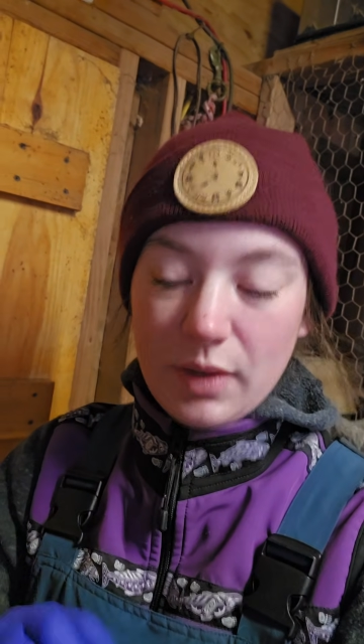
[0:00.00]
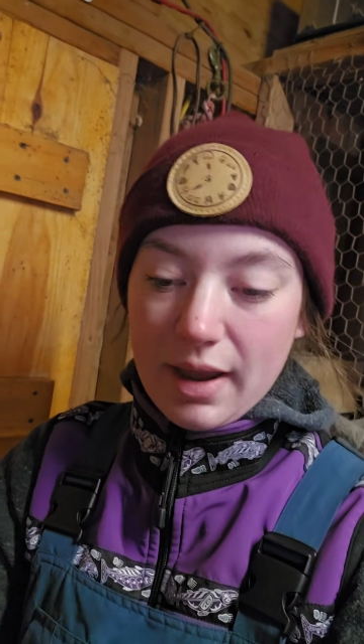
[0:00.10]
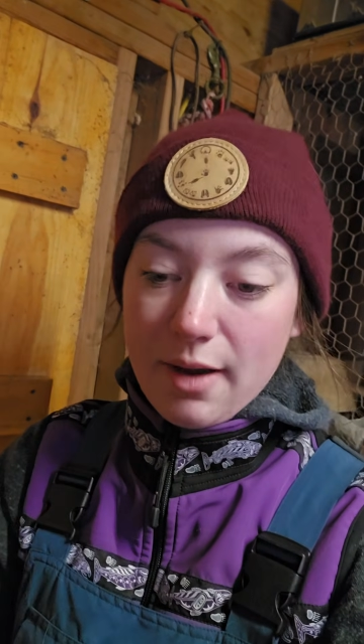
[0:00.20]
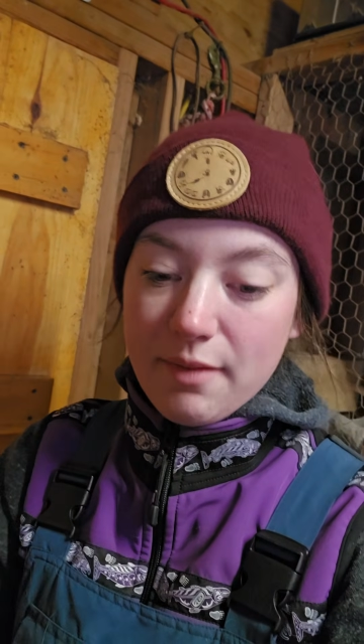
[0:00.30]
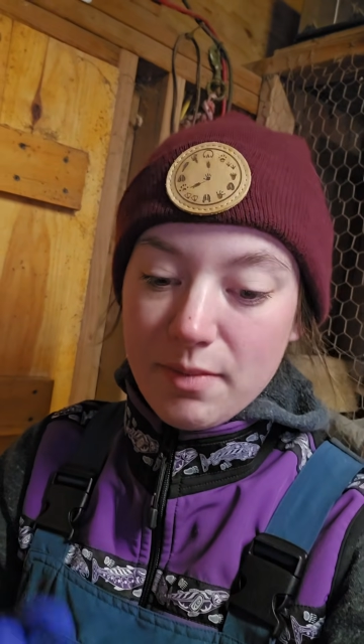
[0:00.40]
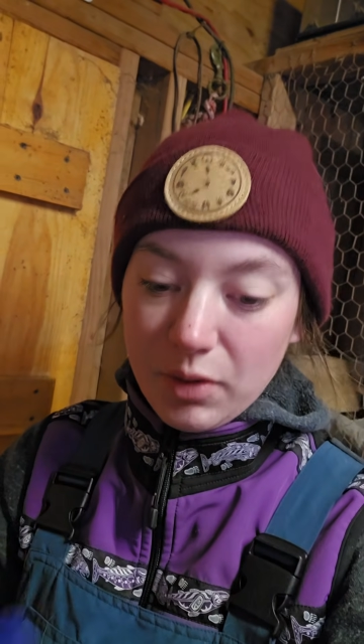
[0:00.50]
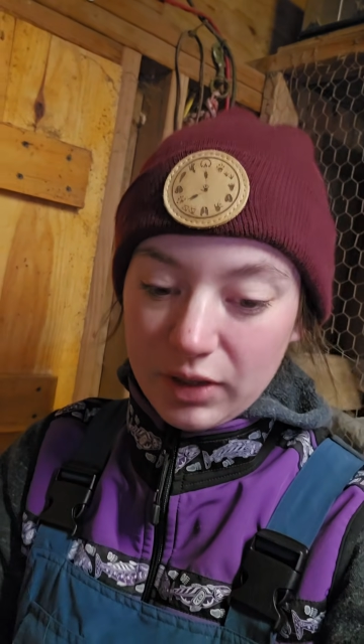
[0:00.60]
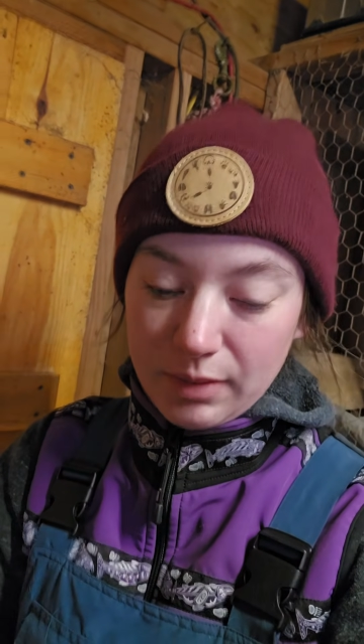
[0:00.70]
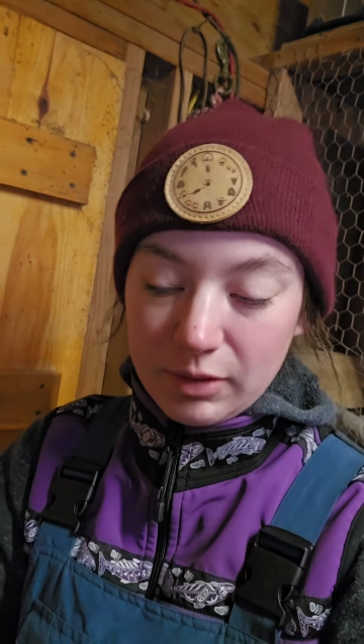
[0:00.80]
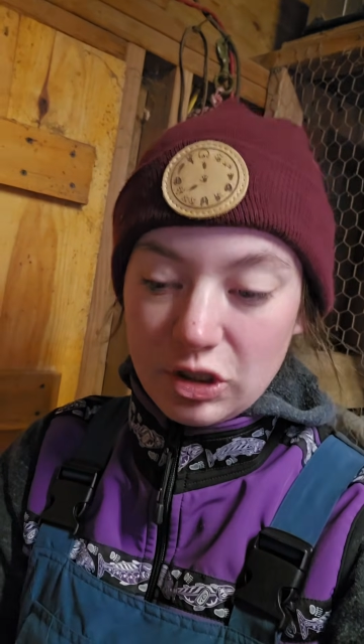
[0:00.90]
We have a
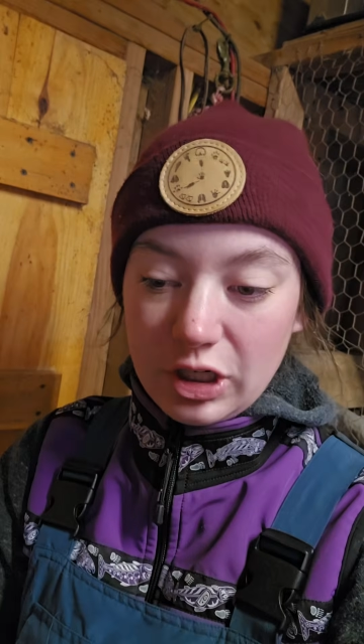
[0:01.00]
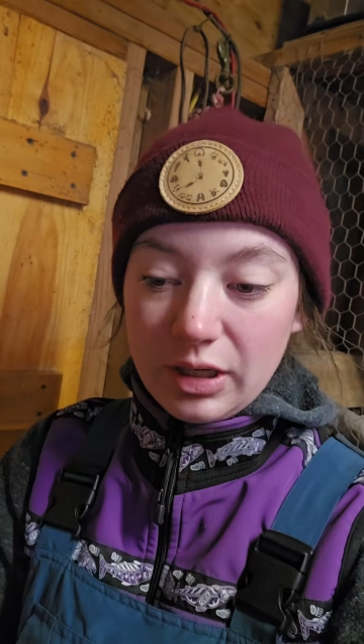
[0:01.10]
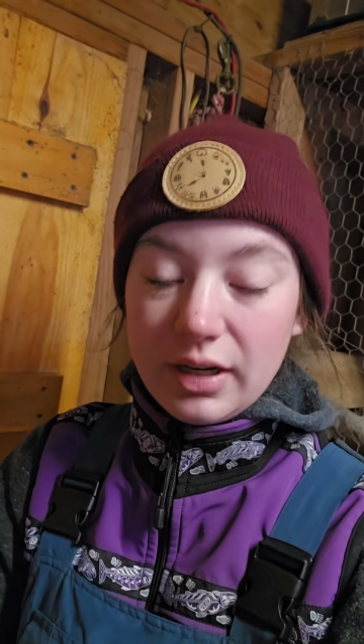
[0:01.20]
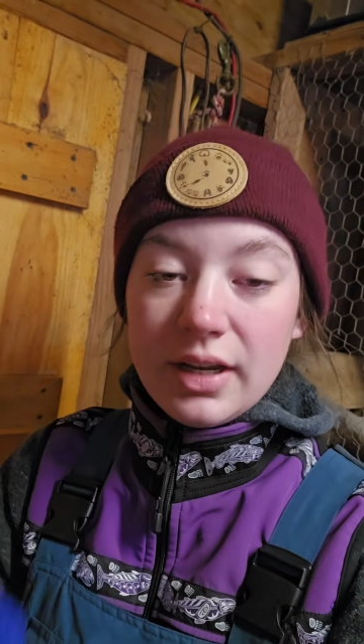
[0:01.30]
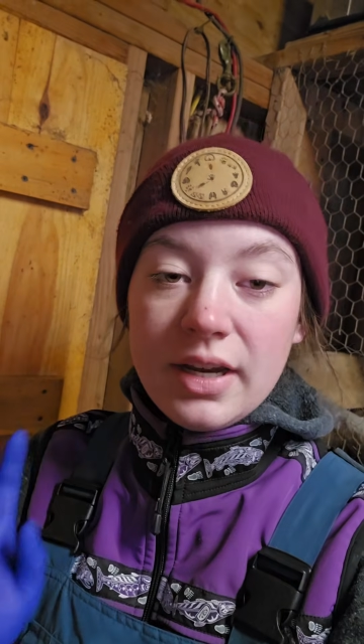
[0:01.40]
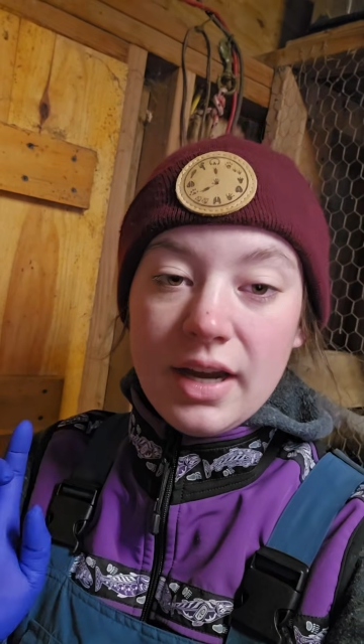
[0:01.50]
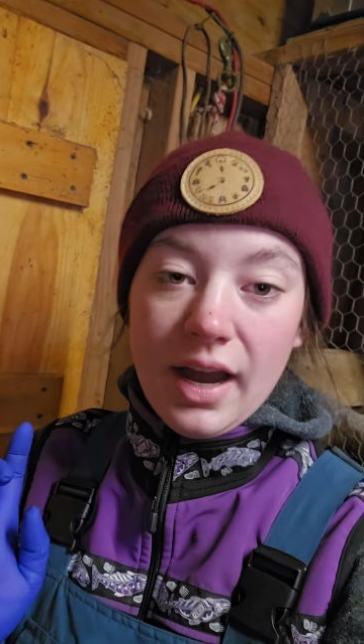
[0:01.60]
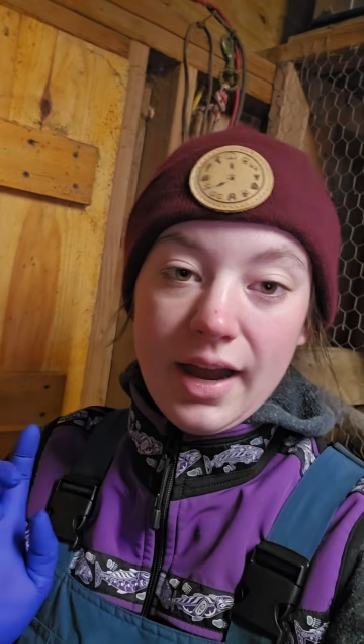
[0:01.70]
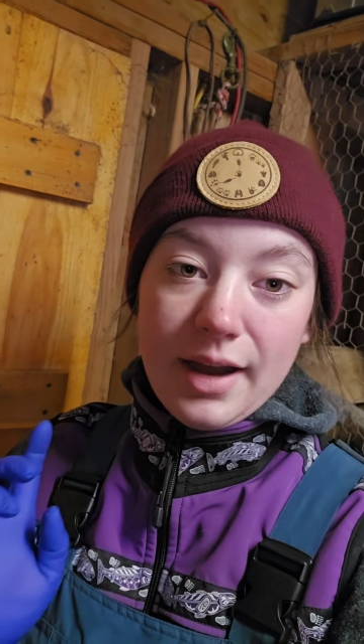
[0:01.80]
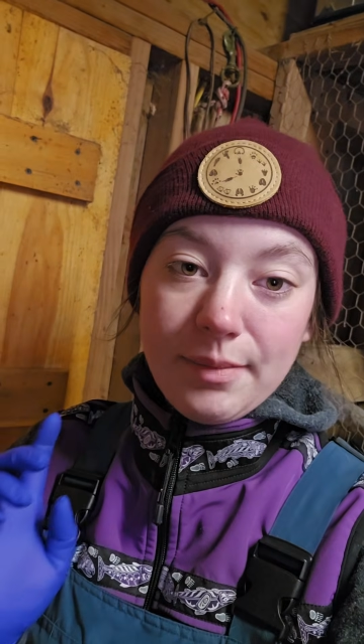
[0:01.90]
milking machine
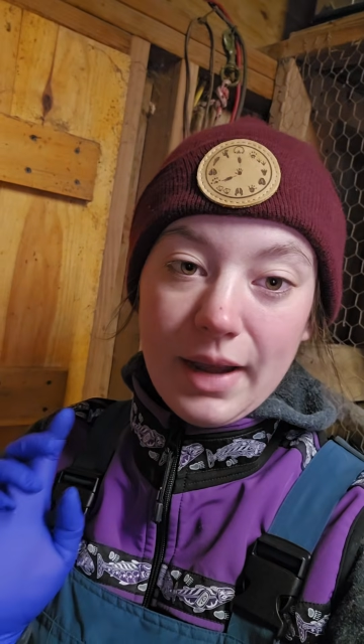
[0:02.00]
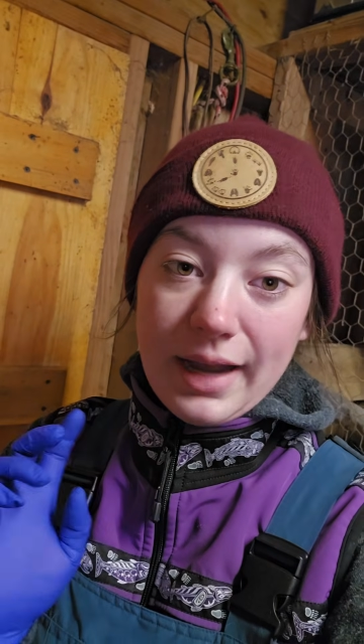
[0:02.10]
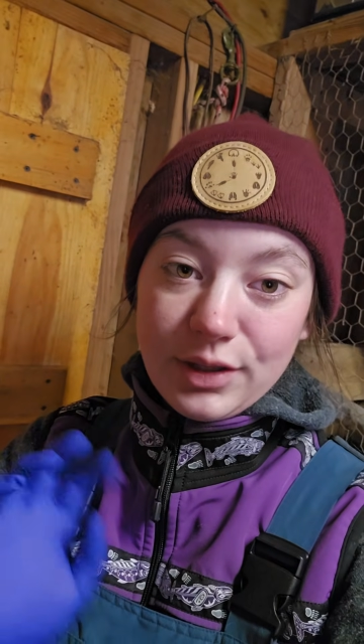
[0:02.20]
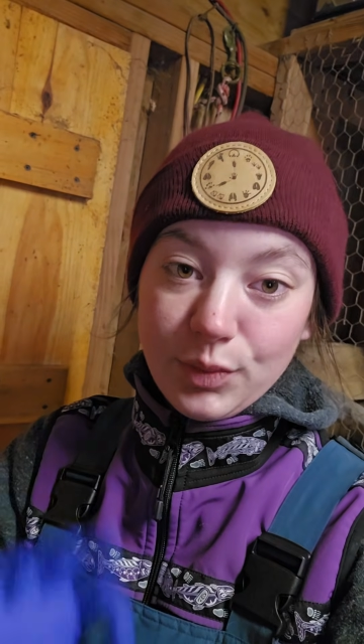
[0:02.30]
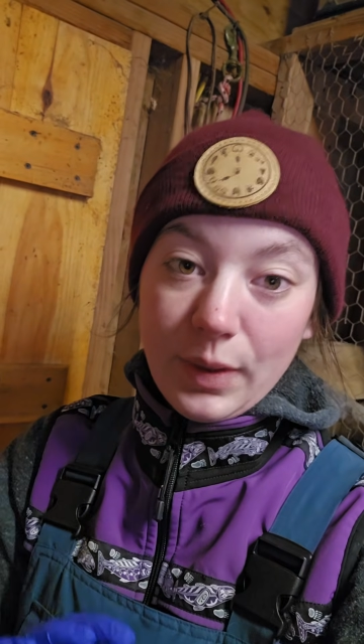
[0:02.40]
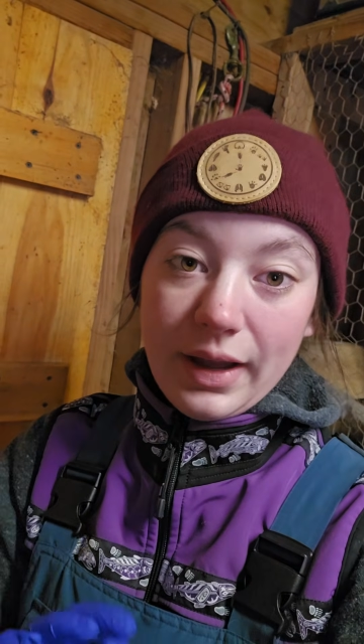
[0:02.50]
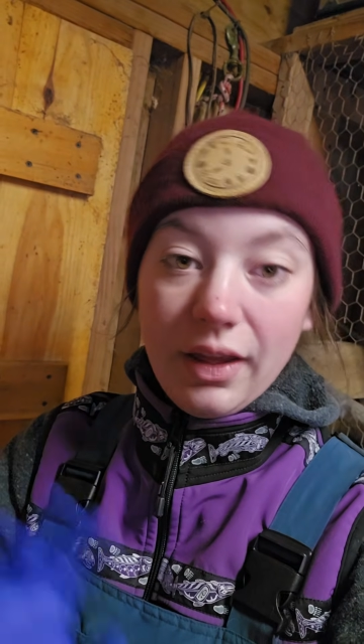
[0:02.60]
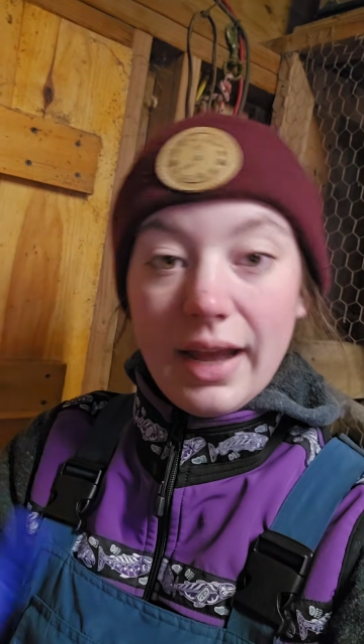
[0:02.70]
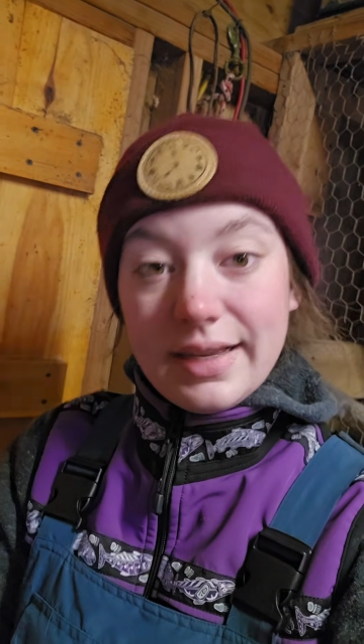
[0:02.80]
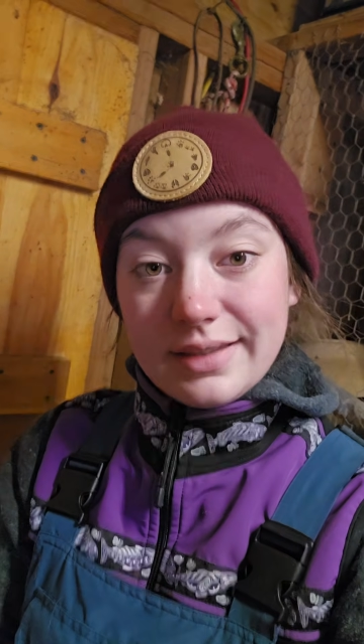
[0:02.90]
as
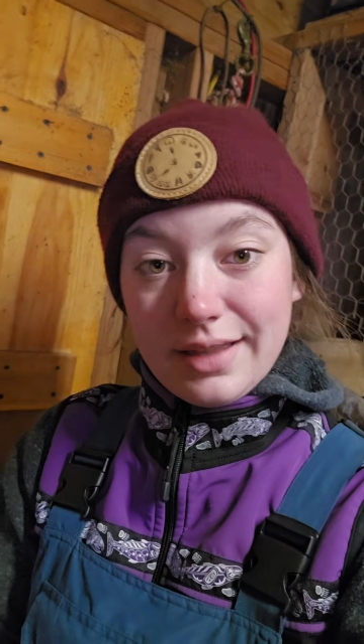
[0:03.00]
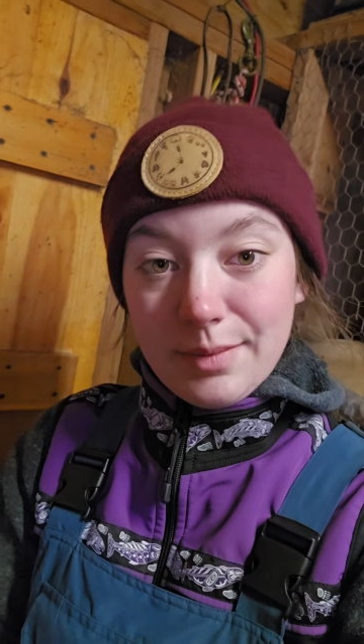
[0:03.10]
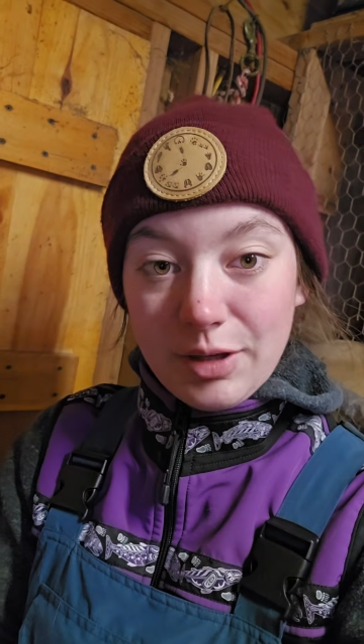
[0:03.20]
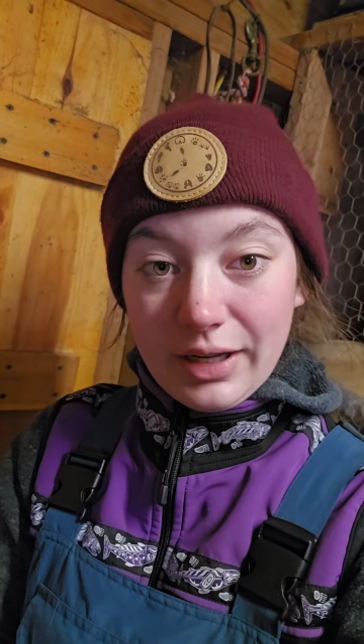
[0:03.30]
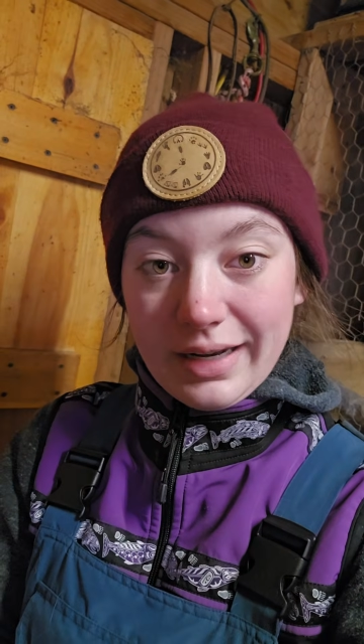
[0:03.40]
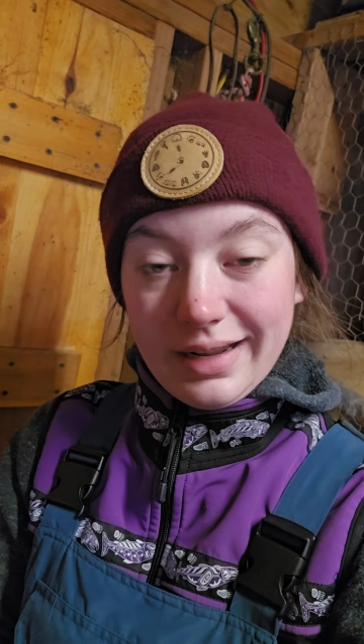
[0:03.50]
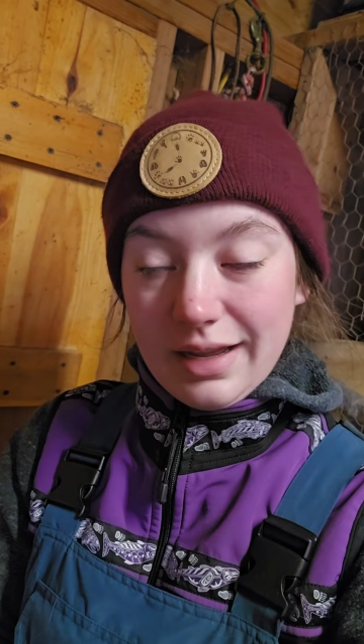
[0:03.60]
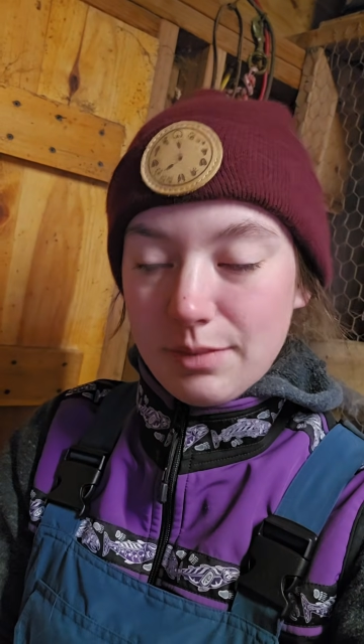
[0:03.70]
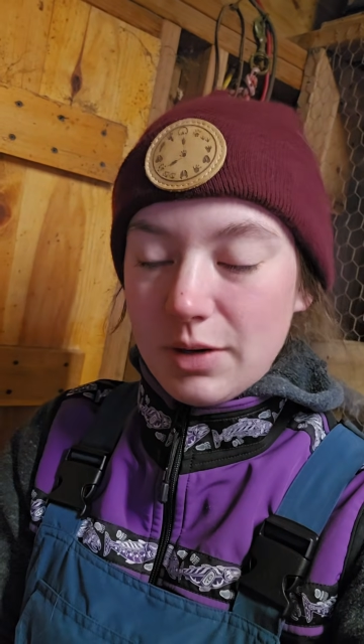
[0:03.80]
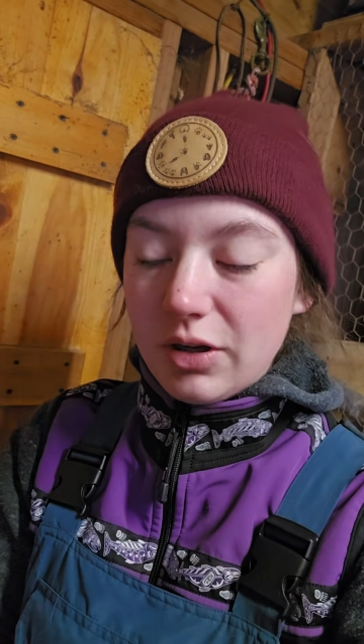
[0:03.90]
well as the ability to
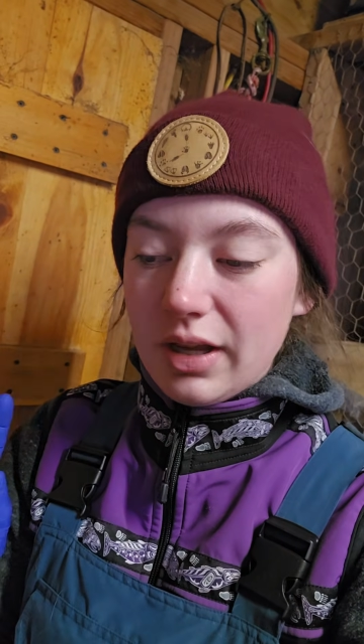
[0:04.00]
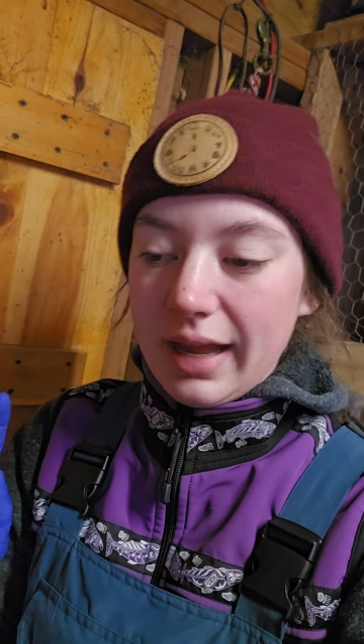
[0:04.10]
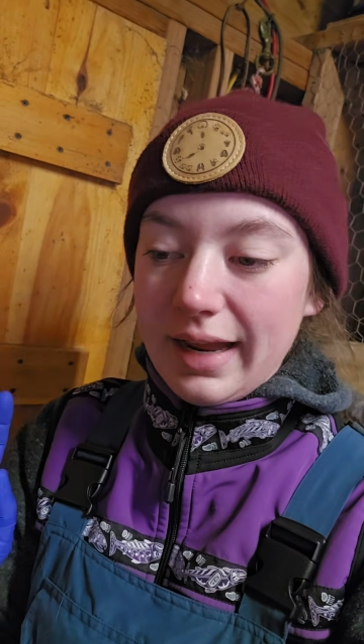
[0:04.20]
hand milk,